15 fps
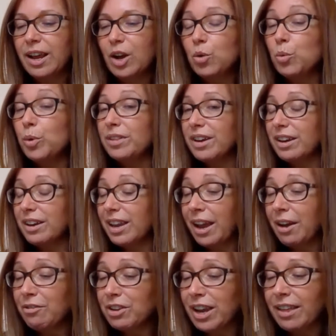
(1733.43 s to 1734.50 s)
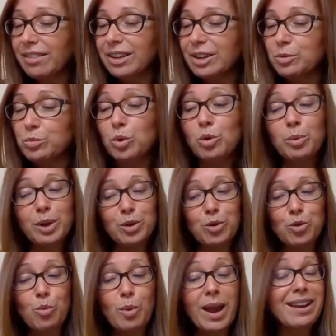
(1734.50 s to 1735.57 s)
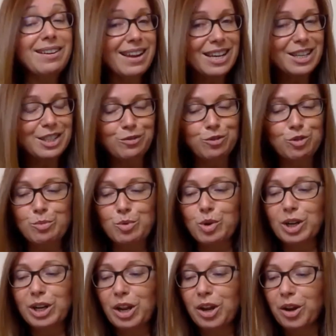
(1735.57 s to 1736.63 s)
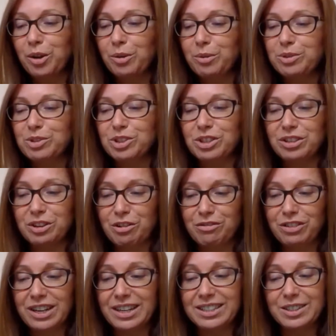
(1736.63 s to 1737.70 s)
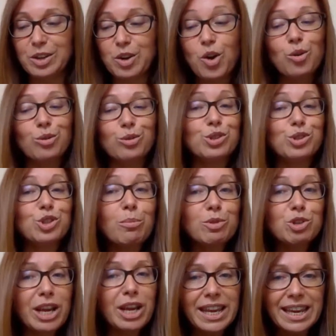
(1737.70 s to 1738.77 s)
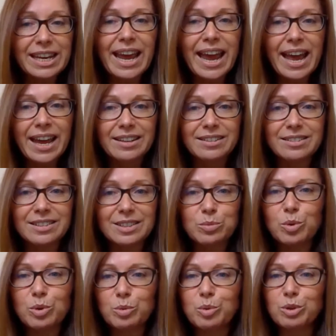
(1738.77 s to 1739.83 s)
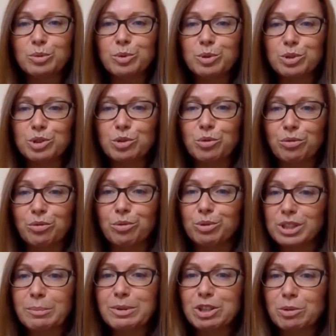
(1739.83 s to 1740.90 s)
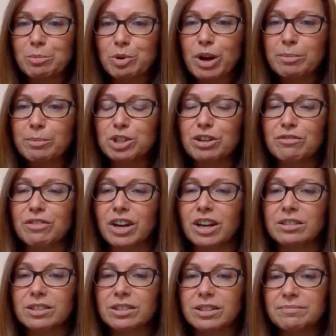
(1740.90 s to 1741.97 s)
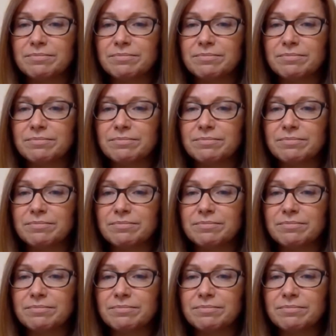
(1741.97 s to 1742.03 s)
With a caveat that, will we all wear less formal clothes to the office or stop shaking hands? What's your thoughts? Imogen, we'll come to you first.